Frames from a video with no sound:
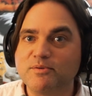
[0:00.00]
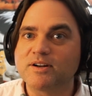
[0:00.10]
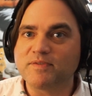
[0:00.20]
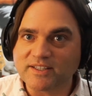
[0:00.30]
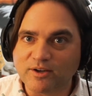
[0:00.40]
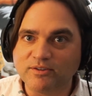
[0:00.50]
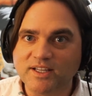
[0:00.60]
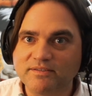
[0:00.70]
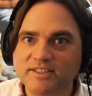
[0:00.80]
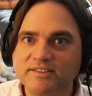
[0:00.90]
but what if I
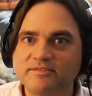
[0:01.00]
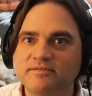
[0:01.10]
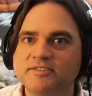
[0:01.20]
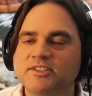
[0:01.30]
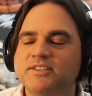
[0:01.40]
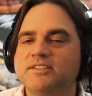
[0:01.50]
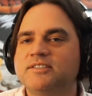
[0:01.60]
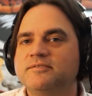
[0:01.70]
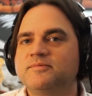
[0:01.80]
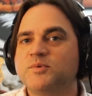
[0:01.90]
don't love it?
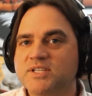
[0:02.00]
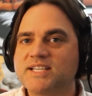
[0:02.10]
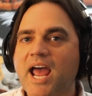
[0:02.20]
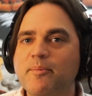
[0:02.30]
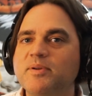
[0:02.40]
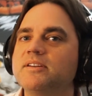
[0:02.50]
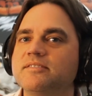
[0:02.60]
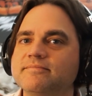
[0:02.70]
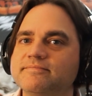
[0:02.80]
Which has happened.